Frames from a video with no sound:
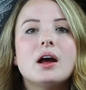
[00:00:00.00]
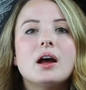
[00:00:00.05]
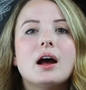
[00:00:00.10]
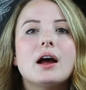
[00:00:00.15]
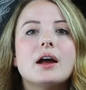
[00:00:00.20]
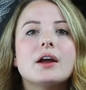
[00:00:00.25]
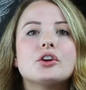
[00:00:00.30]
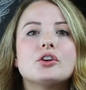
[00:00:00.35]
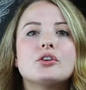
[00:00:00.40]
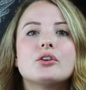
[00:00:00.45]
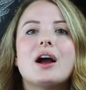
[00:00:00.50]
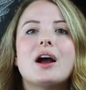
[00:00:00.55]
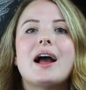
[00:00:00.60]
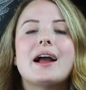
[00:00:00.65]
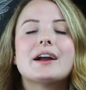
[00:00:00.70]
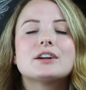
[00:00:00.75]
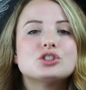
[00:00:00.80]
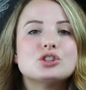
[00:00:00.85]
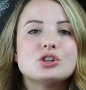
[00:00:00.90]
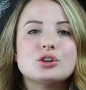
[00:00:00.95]
you're not
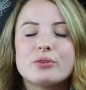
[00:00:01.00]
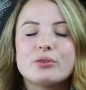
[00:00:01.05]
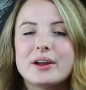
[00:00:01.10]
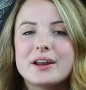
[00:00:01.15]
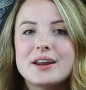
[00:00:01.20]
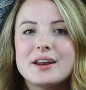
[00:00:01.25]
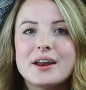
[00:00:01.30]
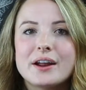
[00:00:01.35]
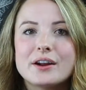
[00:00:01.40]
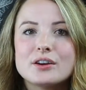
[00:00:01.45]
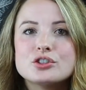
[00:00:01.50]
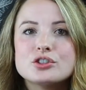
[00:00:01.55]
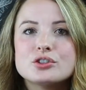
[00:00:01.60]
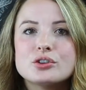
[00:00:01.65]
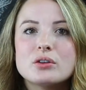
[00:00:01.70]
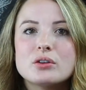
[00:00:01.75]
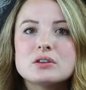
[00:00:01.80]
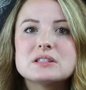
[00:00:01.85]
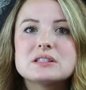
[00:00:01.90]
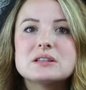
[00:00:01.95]
actually creating hair
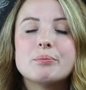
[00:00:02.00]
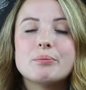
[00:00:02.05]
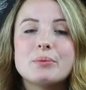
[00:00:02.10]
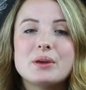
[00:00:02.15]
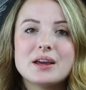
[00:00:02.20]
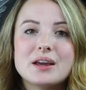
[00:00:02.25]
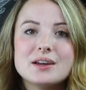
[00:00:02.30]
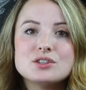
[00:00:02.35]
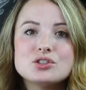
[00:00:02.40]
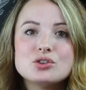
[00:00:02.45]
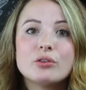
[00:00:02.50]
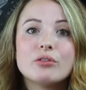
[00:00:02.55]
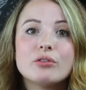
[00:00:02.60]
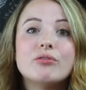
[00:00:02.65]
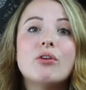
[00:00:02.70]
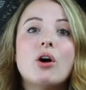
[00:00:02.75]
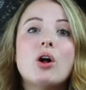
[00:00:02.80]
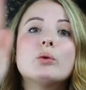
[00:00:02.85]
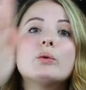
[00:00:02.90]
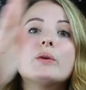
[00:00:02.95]
strokes, because you're
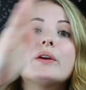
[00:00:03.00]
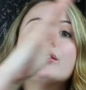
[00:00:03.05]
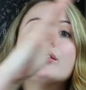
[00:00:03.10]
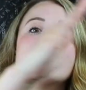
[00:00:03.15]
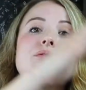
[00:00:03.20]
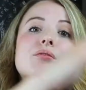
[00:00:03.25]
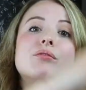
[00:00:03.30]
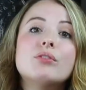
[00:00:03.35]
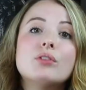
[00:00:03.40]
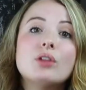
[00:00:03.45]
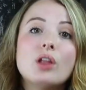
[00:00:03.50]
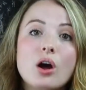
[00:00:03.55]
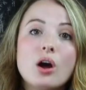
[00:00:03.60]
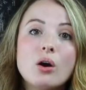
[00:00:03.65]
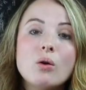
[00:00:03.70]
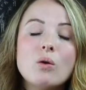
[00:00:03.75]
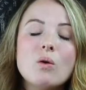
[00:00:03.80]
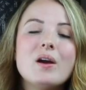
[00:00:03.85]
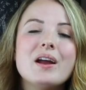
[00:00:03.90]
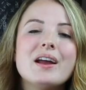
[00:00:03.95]
following the
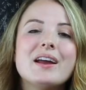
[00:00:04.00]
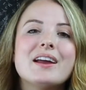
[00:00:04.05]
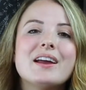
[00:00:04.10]
flow,